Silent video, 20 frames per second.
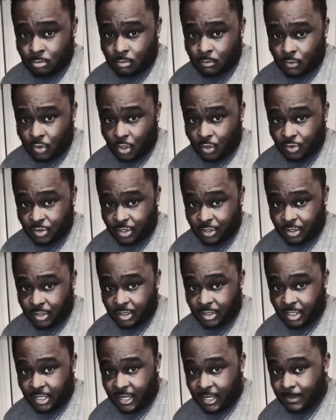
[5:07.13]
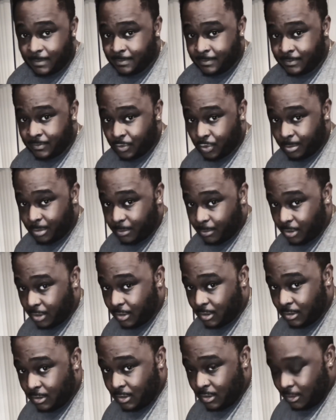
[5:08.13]
Goes under the top. Remember,
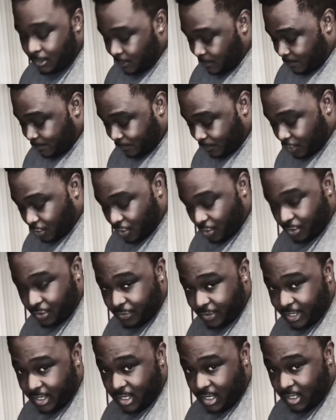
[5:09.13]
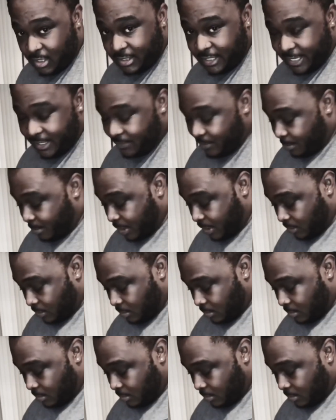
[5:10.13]
no direct contact with metal.